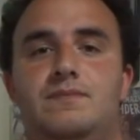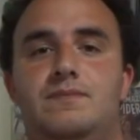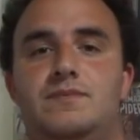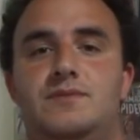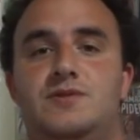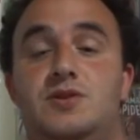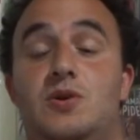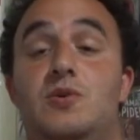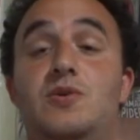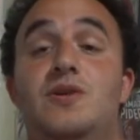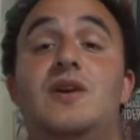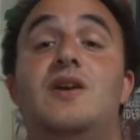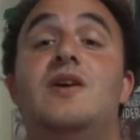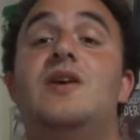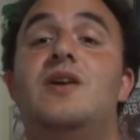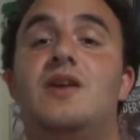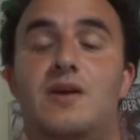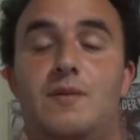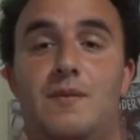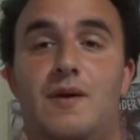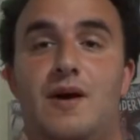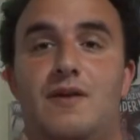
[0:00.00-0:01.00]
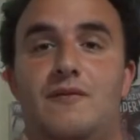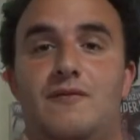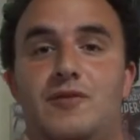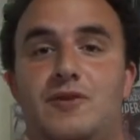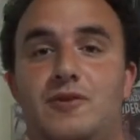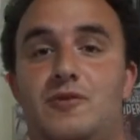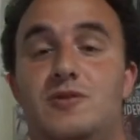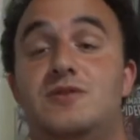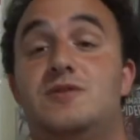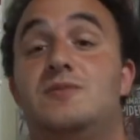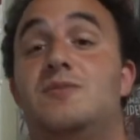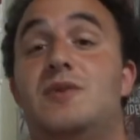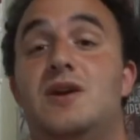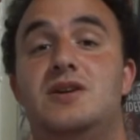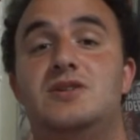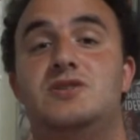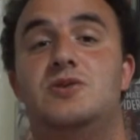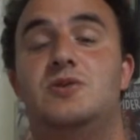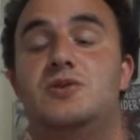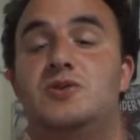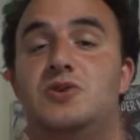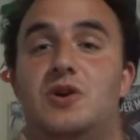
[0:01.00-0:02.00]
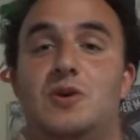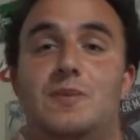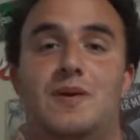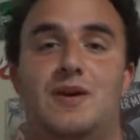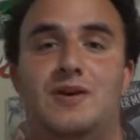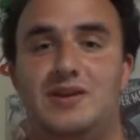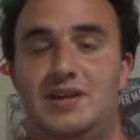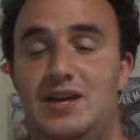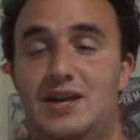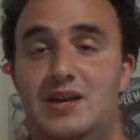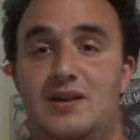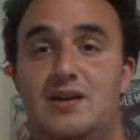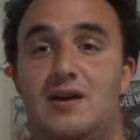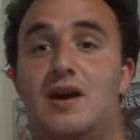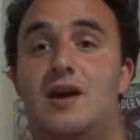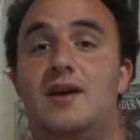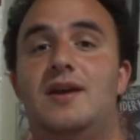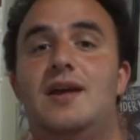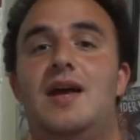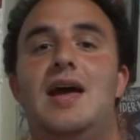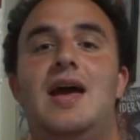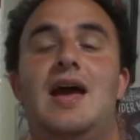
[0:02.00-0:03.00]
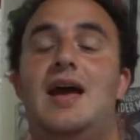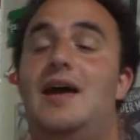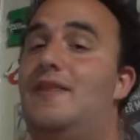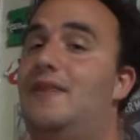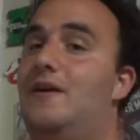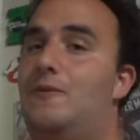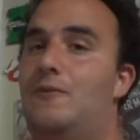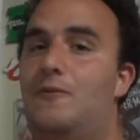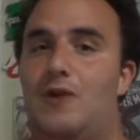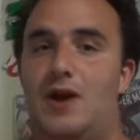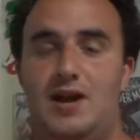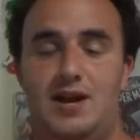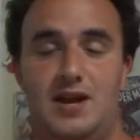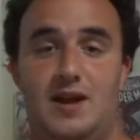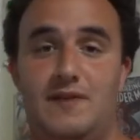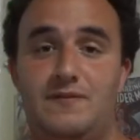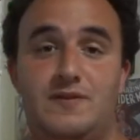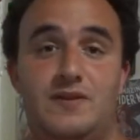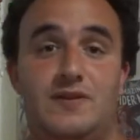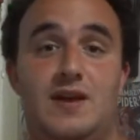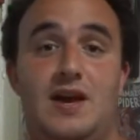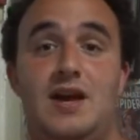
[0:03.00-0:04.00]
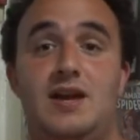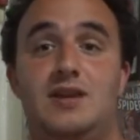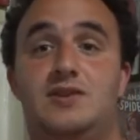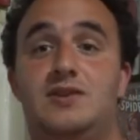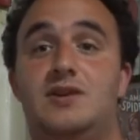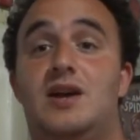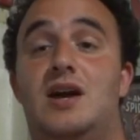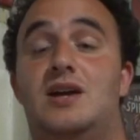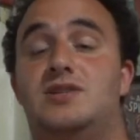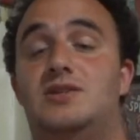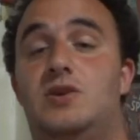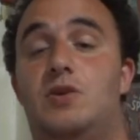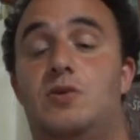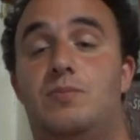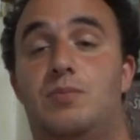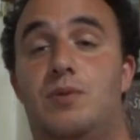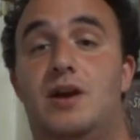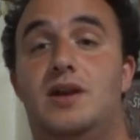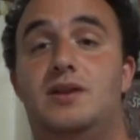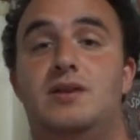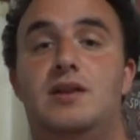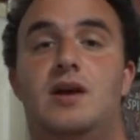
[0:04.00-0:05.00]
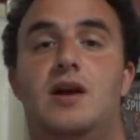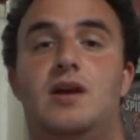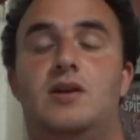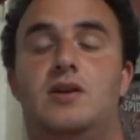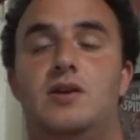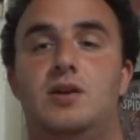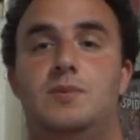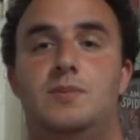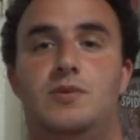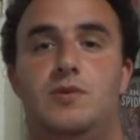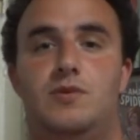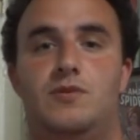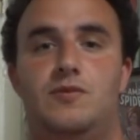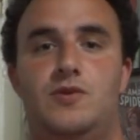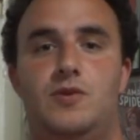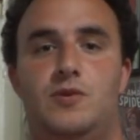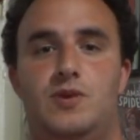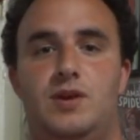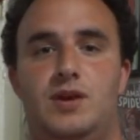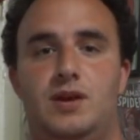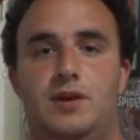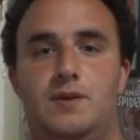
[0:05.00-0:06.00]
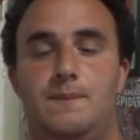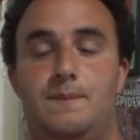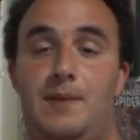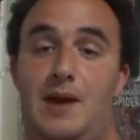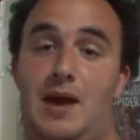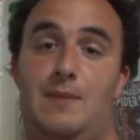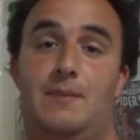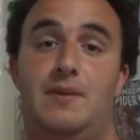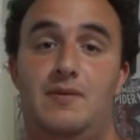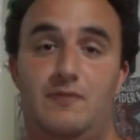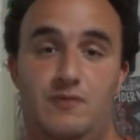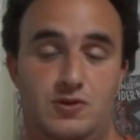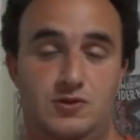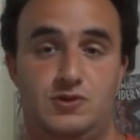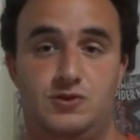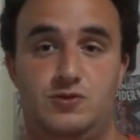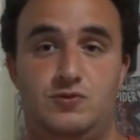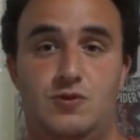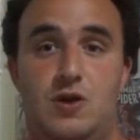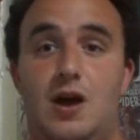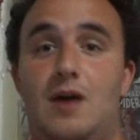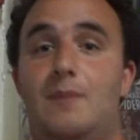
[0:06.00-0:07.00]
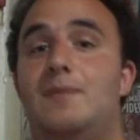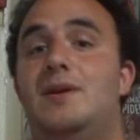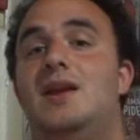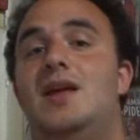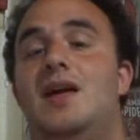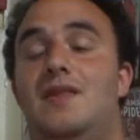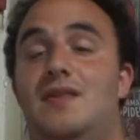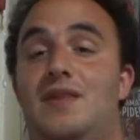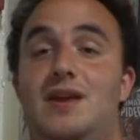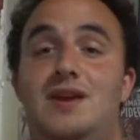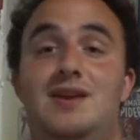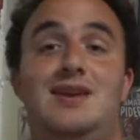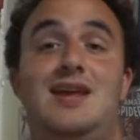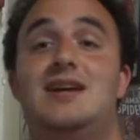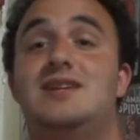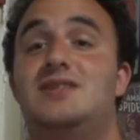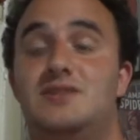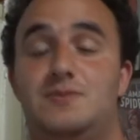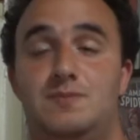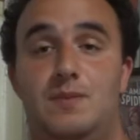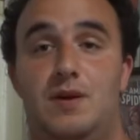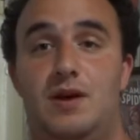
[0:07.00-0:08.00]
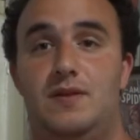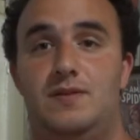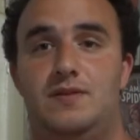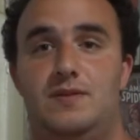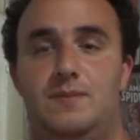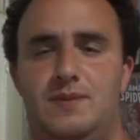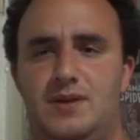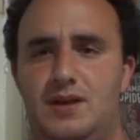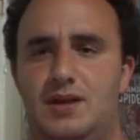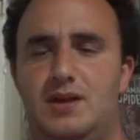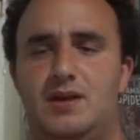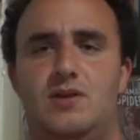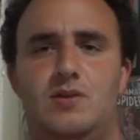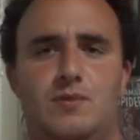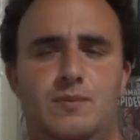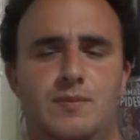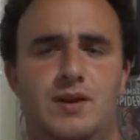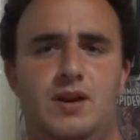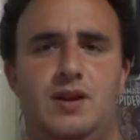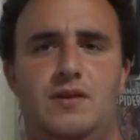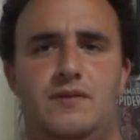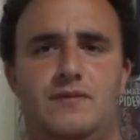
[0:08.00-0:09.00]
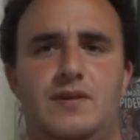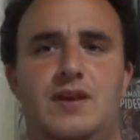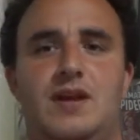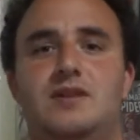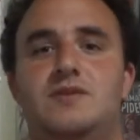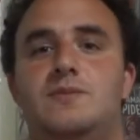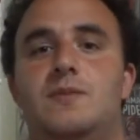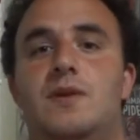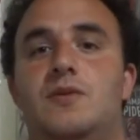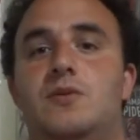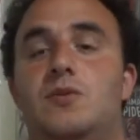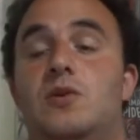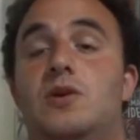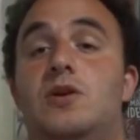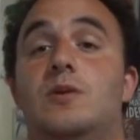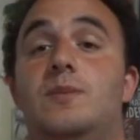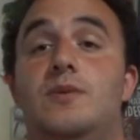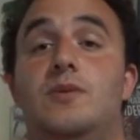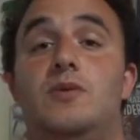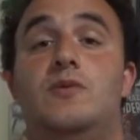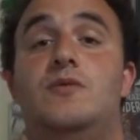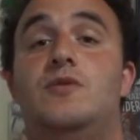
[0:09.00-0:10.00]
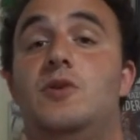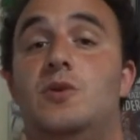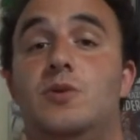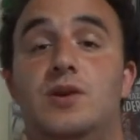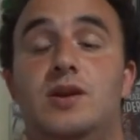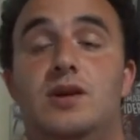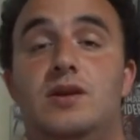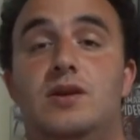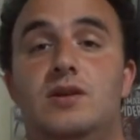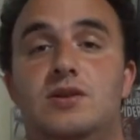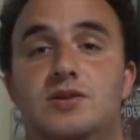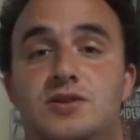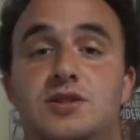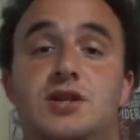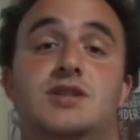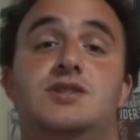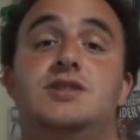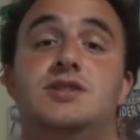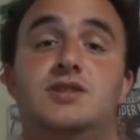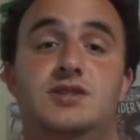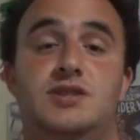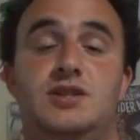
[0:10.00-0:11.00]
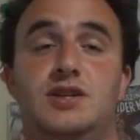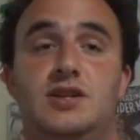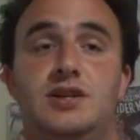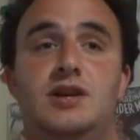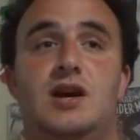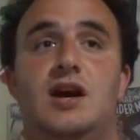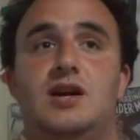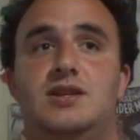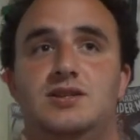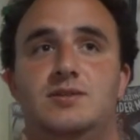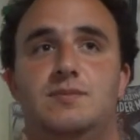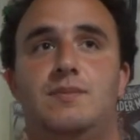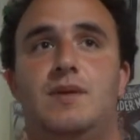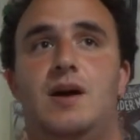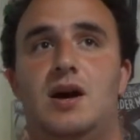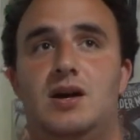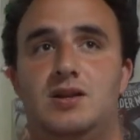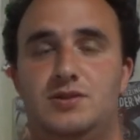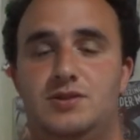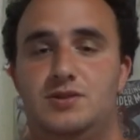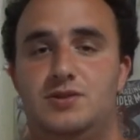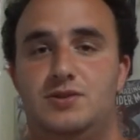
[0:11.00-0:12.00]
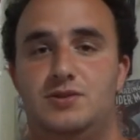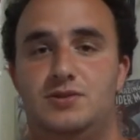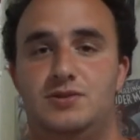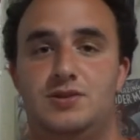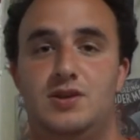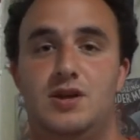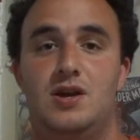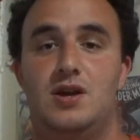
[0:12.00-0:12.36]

So they're going to come on for the Chris and Brandt show and talk about GeekCon, and then right after that, you guys know Brandt and I are going to be reviewing Batman vs. Robin, and then next month, the beginning or middle of next month, we're going to be reviewing Justice League: Gods and Monsters.